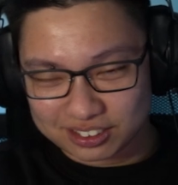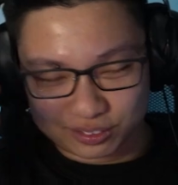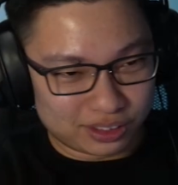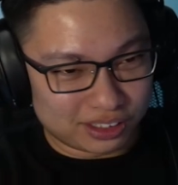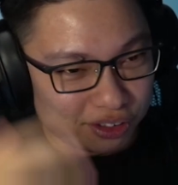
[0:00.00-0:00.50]

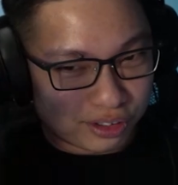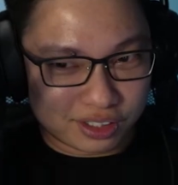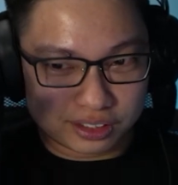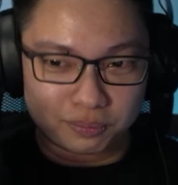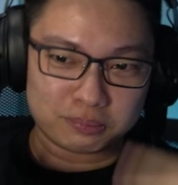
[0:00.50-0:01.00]
Twitter
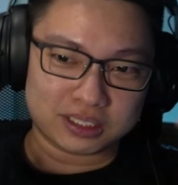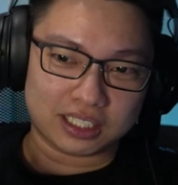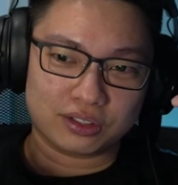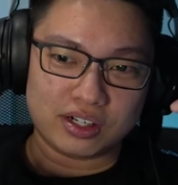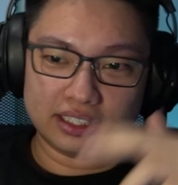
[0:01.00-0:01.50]
gone, the website
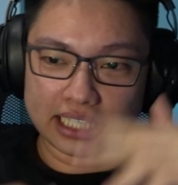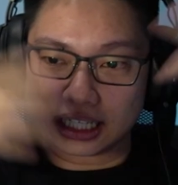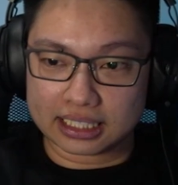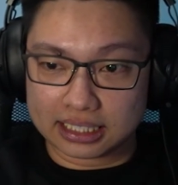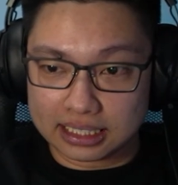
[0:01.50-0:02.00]
gone,
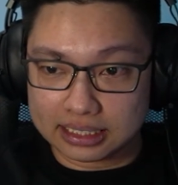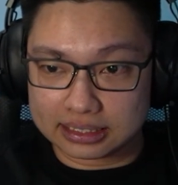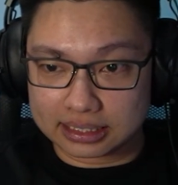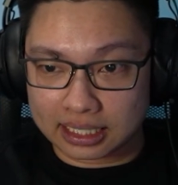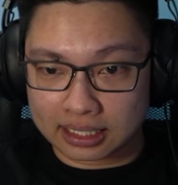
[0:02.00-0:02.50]
nothing.
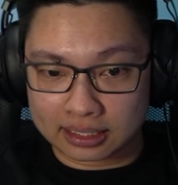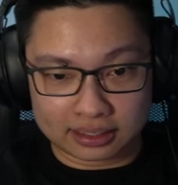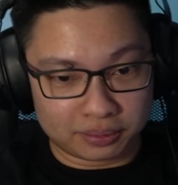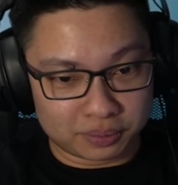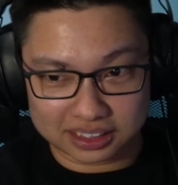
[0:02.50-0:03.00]
Yeah.
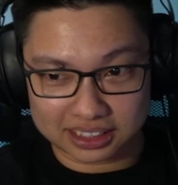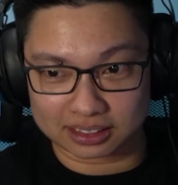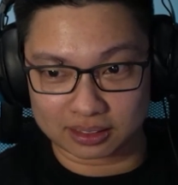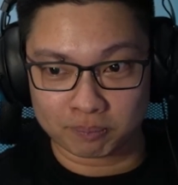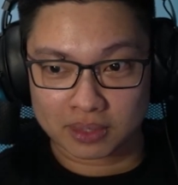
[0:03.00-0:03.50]
It was
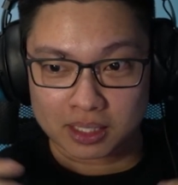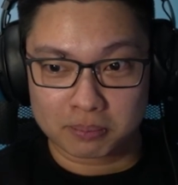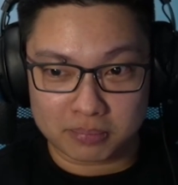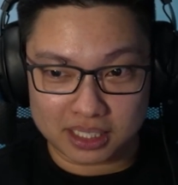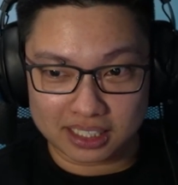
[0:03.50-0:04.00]
just
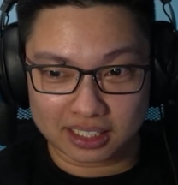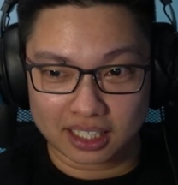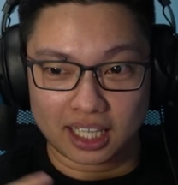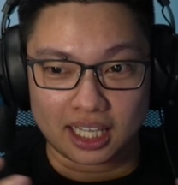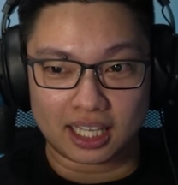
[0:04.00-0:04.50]
me
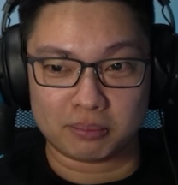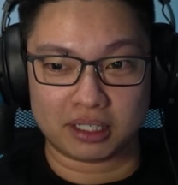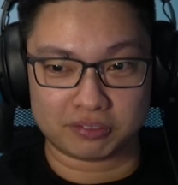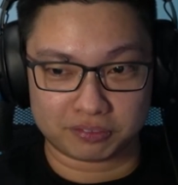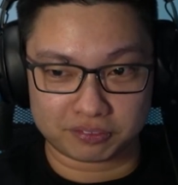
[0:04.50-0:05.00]
and my
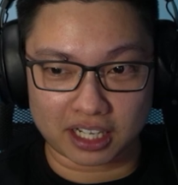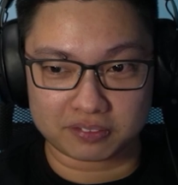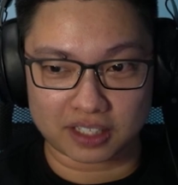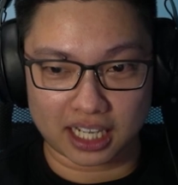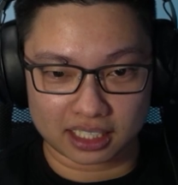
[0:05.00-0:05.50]
5
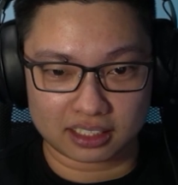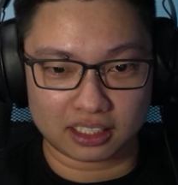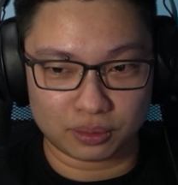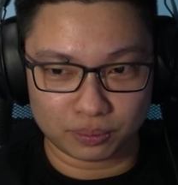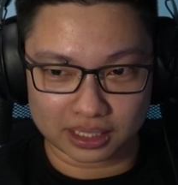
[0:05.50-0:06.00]
ugly
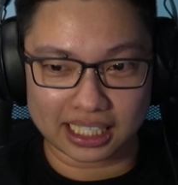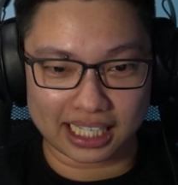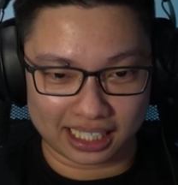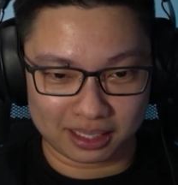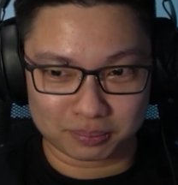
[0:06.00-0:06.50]
looking
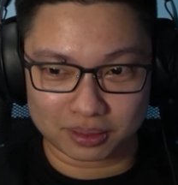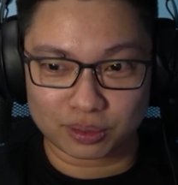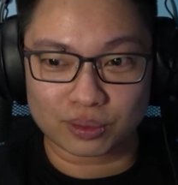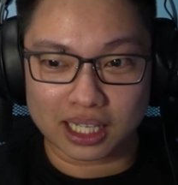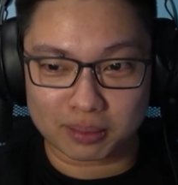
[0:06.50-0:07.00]
ape
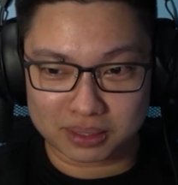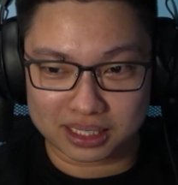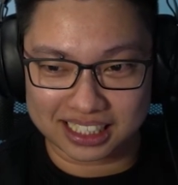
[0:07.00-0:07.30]
looking at me.